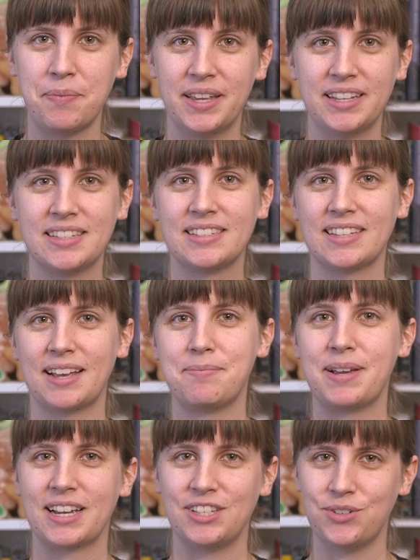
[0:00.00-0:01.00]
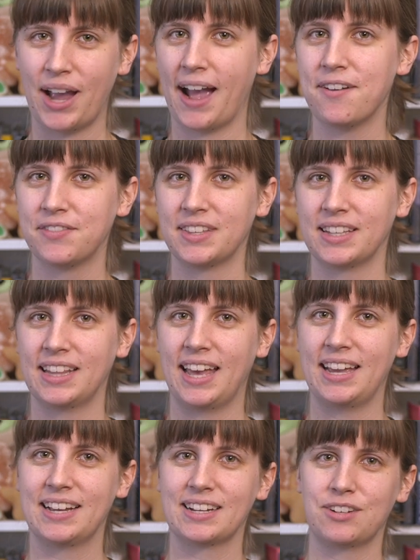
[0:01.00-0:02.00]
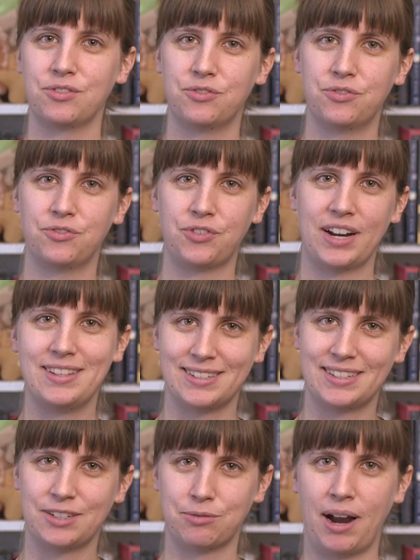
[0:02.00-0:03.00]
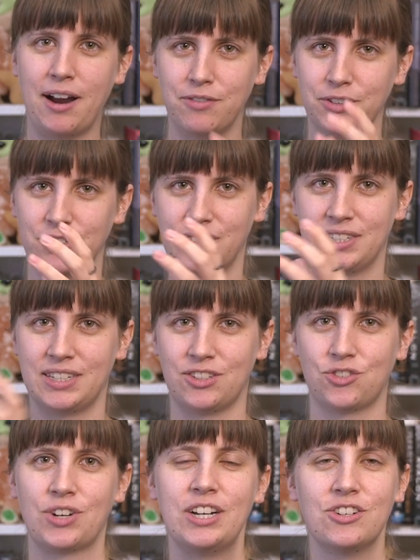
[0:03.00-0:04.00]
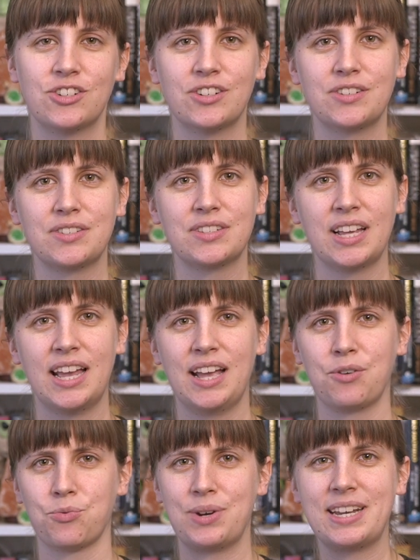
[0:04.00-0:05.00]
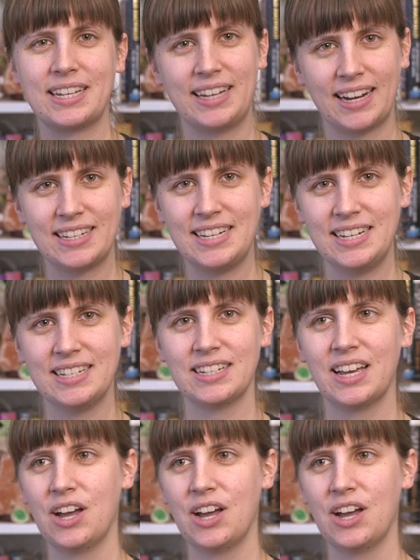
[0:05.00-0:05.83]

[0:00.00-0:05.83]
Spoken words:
this, because you have the friends to rivals to strangers reconnecting,